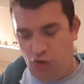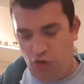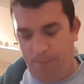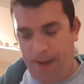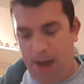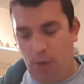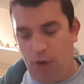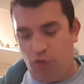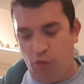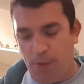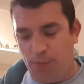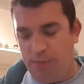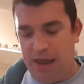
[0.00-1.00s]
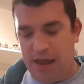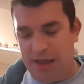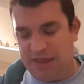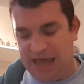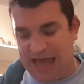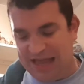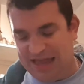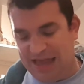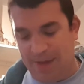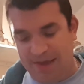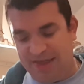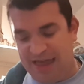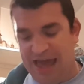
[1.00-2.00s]
the Powerhouse Roman Reigns and
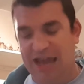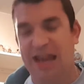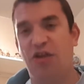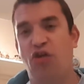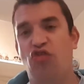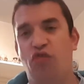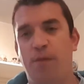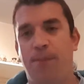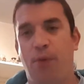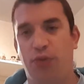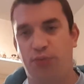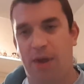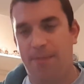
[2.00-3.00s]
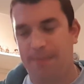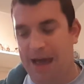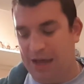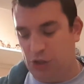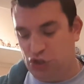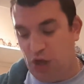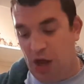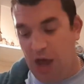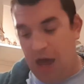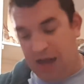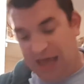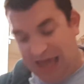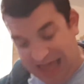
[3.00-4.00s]
Sami Zayn in a triple threat match,
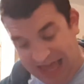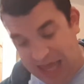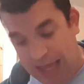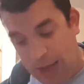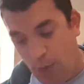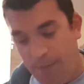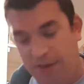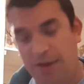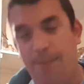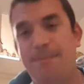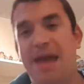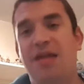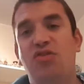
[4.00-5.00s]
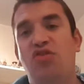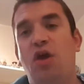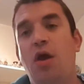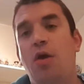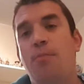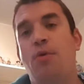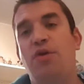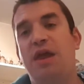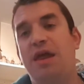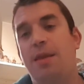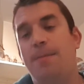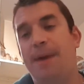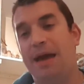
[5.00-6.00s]
and he will be in the men's Money
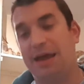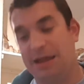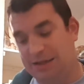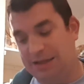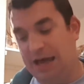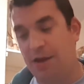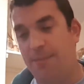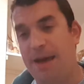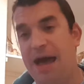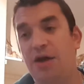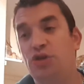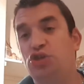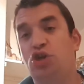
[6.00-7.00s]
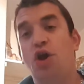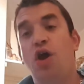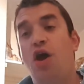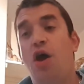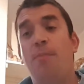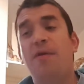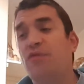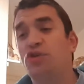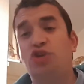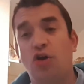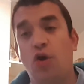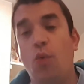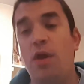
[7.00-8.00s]
in the Bank ladder match. A bit of a
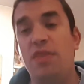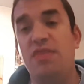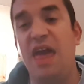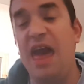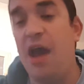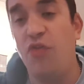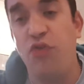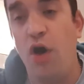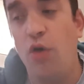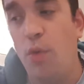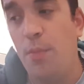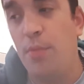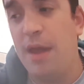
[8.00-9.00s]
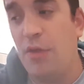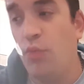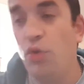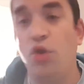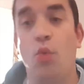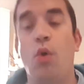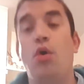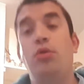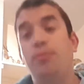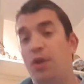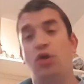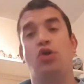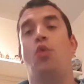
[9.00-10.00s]
shocker win there. I thought Roman Reigns would have won,
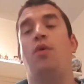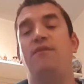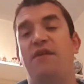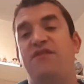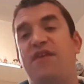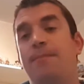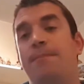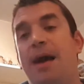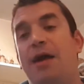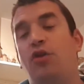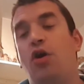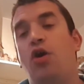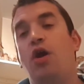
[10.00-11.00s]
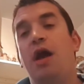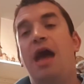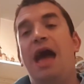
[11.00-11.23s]
but they're going for Finn Balor,